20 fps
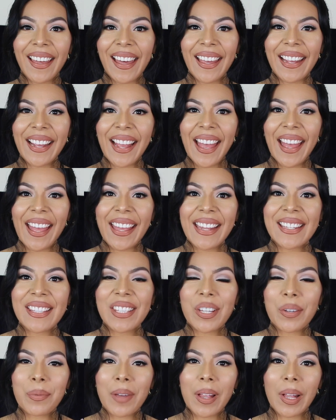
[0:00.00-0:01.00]
Hi
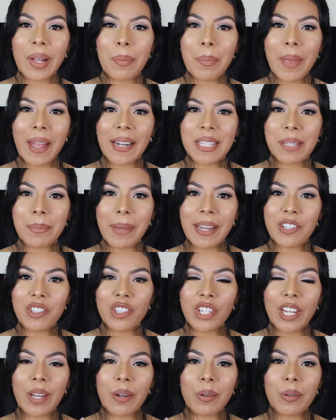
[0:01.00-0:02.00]
guys, welcome back to my
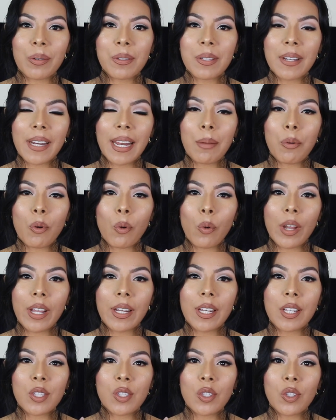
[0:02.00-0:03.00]
channel. Today I'm
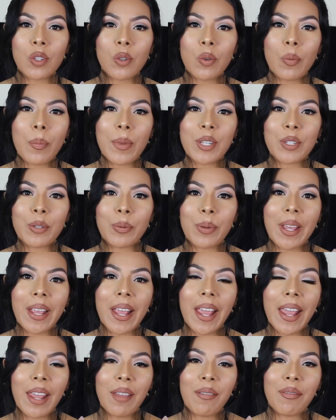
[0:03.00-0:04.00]
going to be
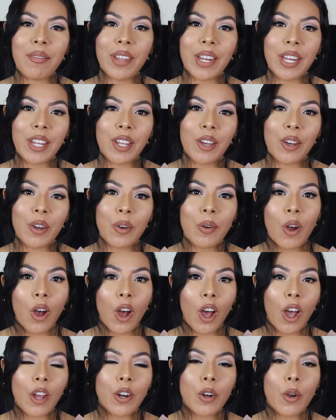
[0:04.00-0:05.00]
doing a video
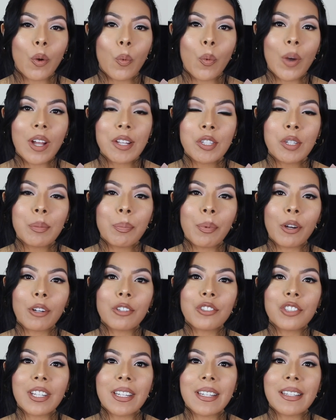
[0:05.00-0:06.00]
on what to
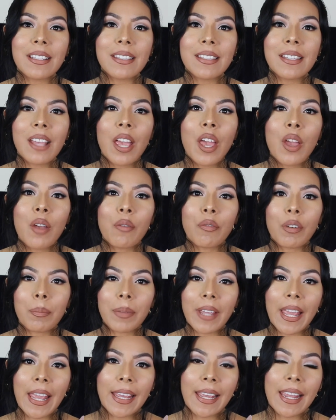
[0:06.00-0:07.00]
purchase
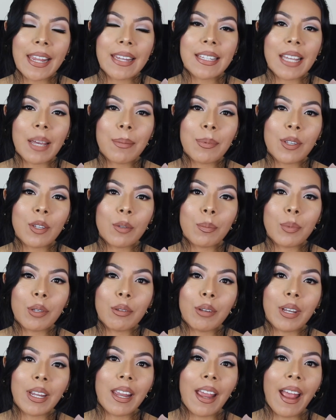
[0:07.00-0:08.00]
from KKW
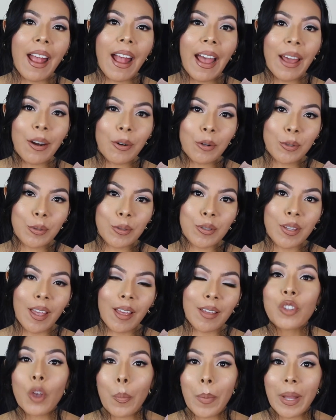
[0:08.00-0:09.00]
Beauty at
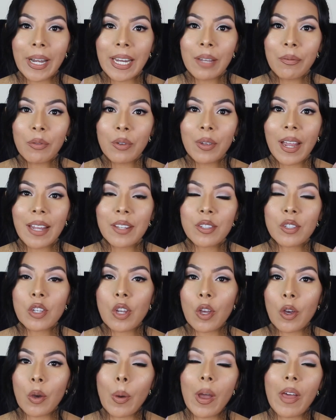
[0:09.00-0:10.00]
Ulta. So many of you guys
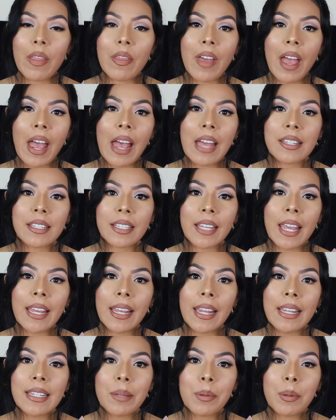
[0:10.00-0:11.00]
know that
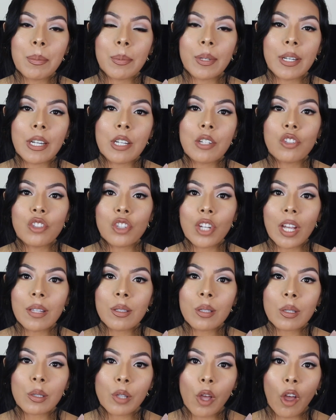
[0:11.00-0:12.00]
KKW Beauty
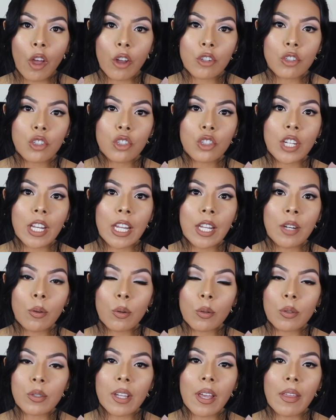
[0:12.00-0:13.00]
just launched in
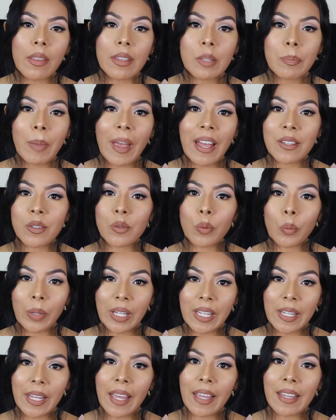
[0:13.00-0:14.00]
Ulta this past
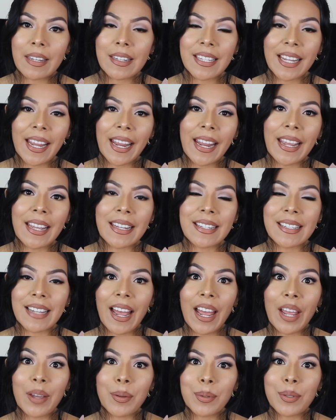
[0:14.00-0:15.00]
weekend and
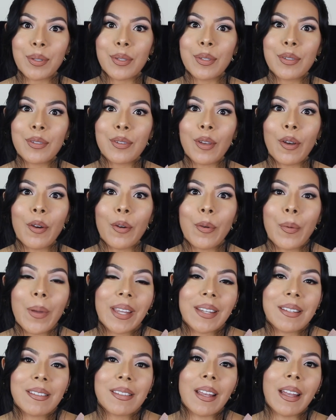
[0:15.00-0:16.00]
I was so
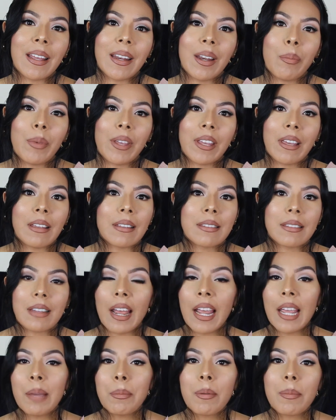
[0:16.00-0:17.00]
excited because
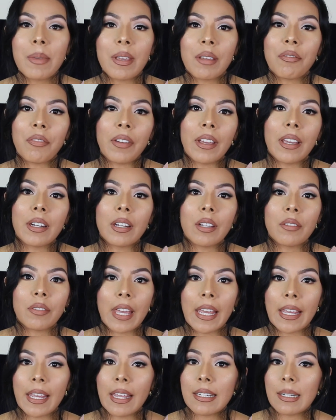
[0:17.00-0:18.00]
I am a big fan of
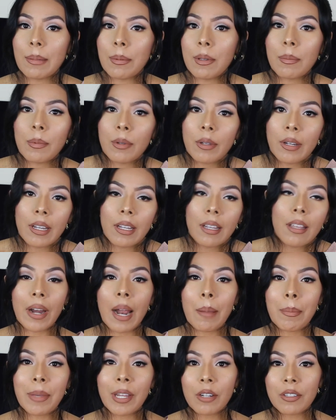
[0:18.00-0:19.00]
KKW Beauty, but
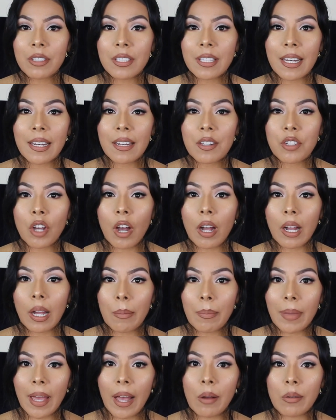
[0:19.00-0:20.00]
I'm here today to
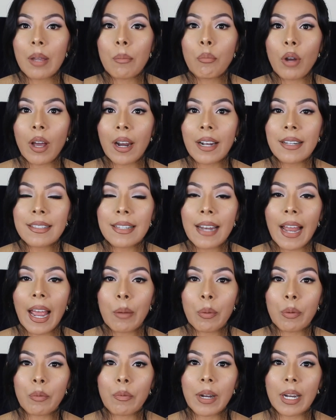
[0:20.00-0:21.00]
talk about products that
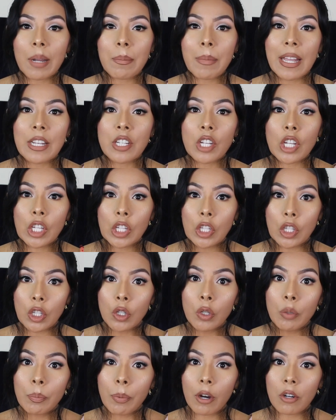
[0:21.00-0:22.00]
I would recommend
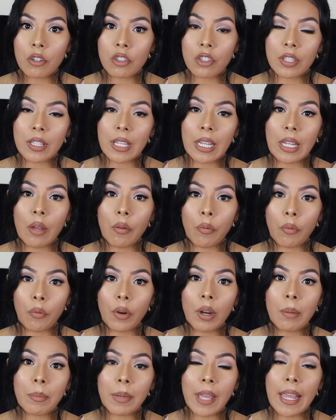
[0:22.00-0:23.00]
you purchasing
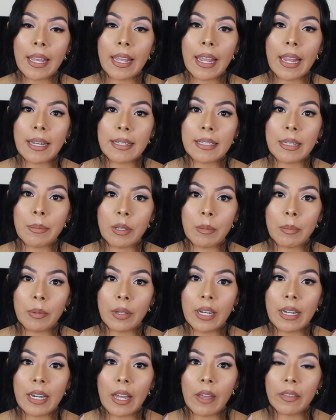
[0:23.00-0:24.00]
from KKW
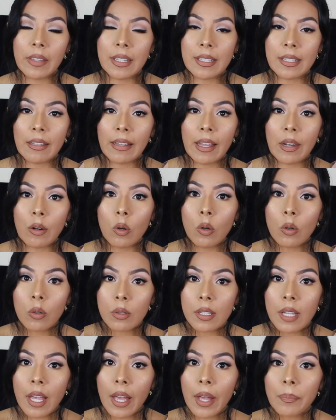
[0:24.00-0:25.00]
Beauty now that they sell at
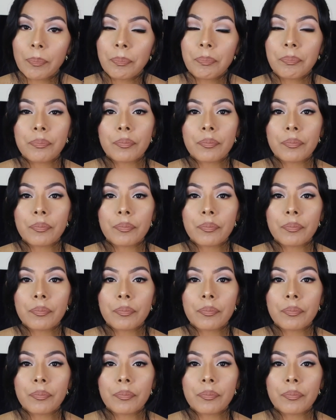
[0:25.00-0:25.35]
Ulta